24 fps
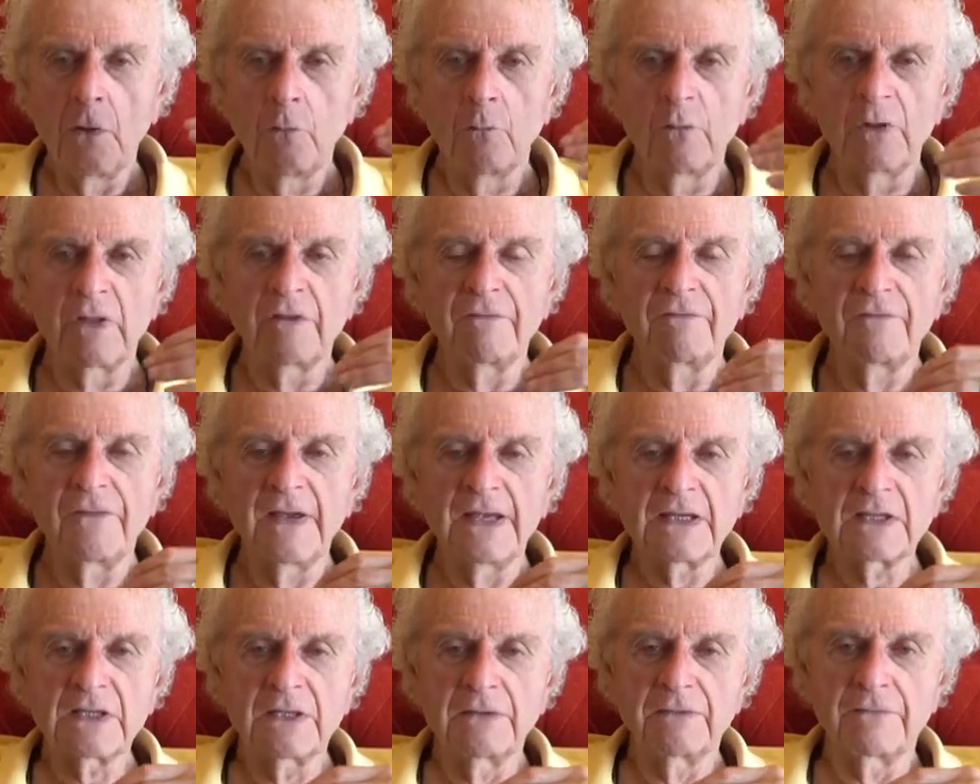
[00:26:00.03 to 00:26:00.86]
with a
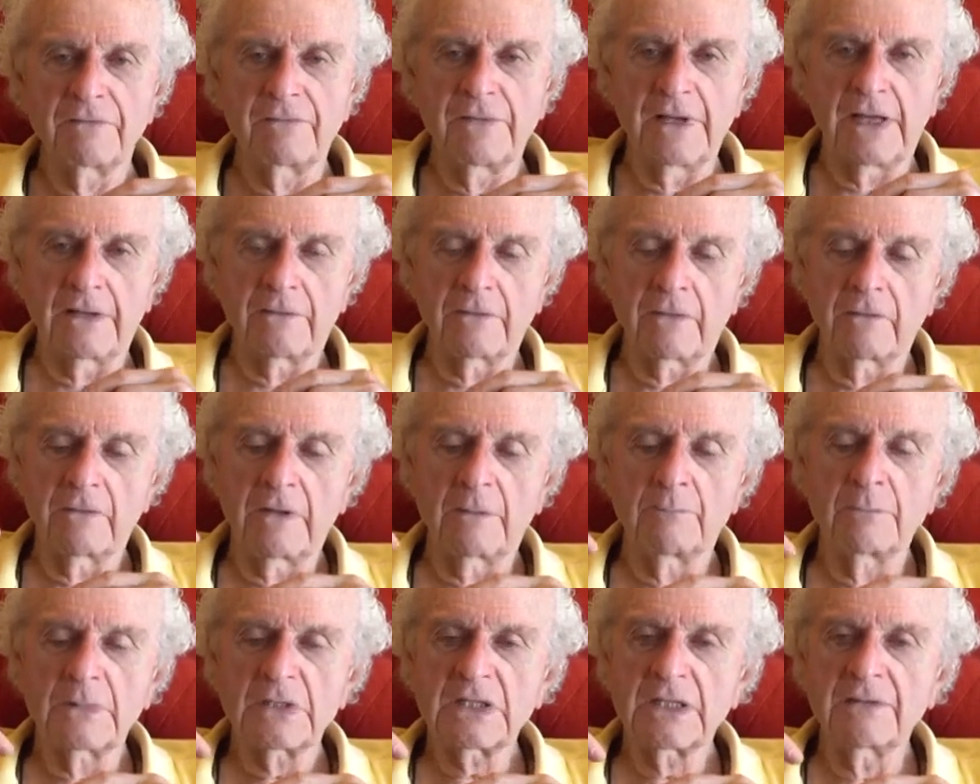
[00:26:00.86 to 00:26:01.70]
pheasant feather
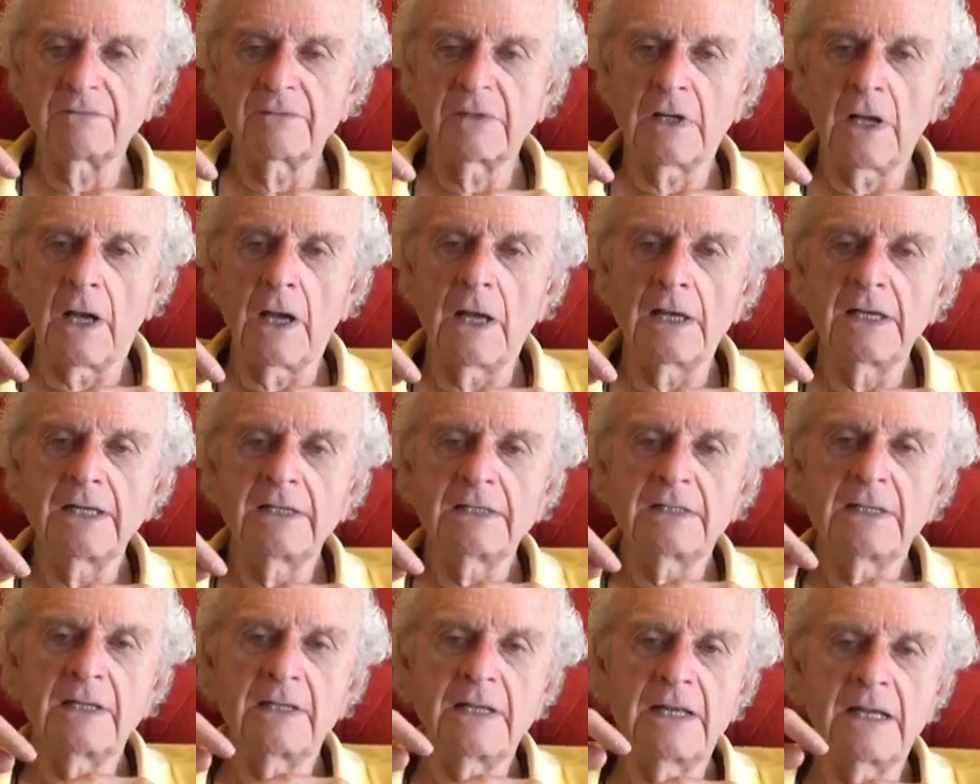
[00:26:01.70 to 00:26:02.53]
that must have gone
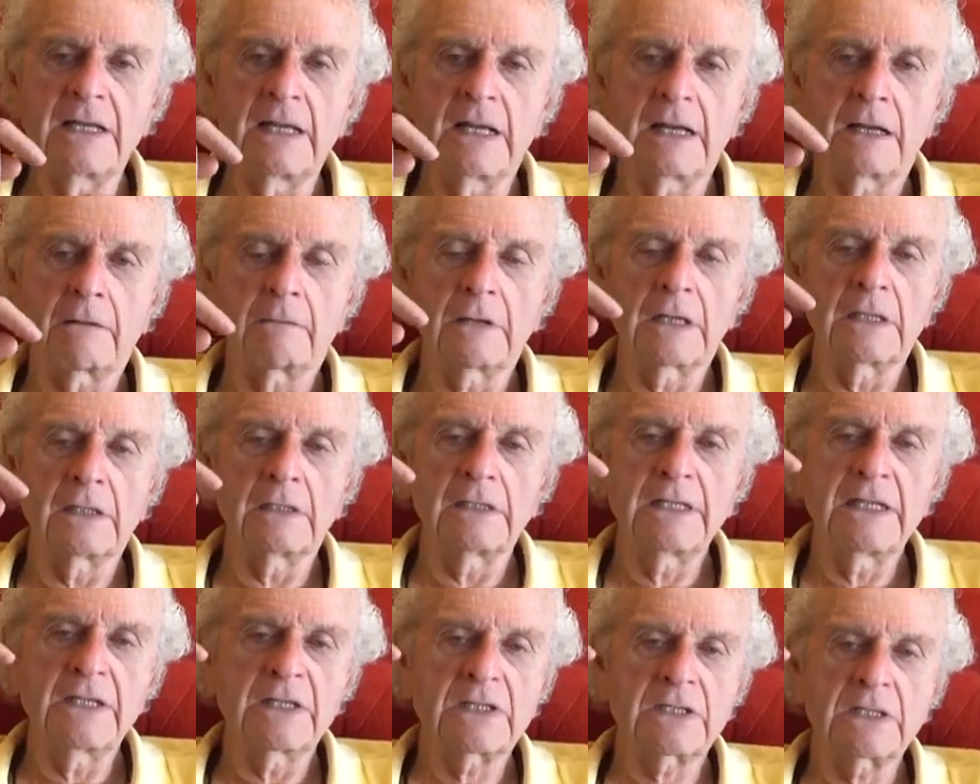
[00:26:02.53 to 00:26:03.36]
into the air at
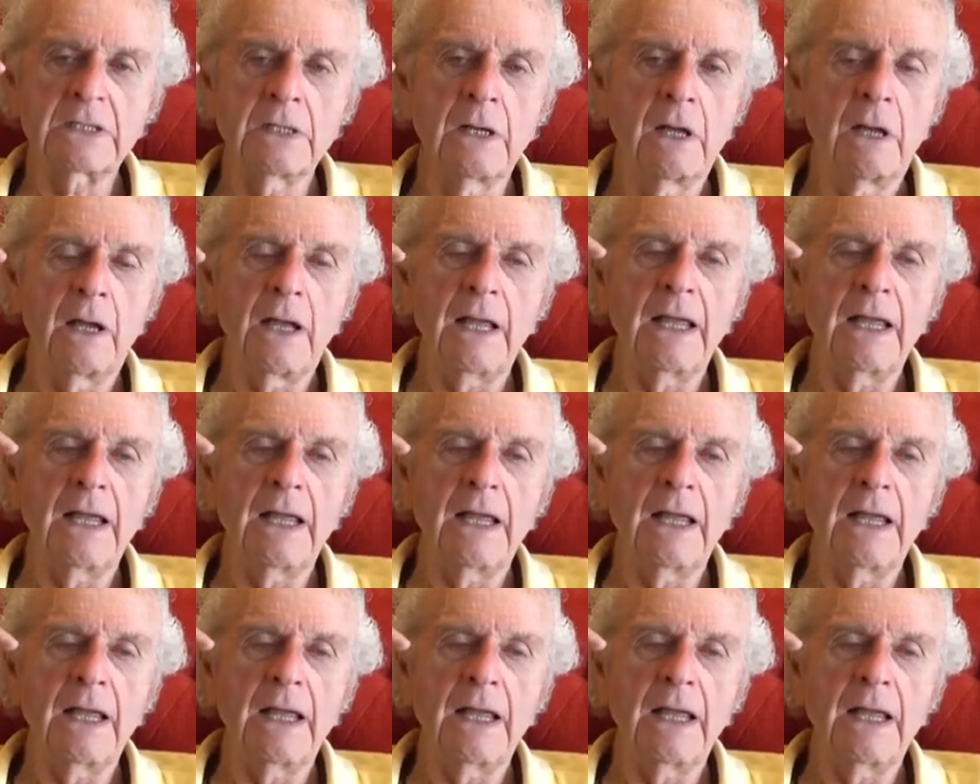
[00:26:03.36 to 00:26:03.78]
least a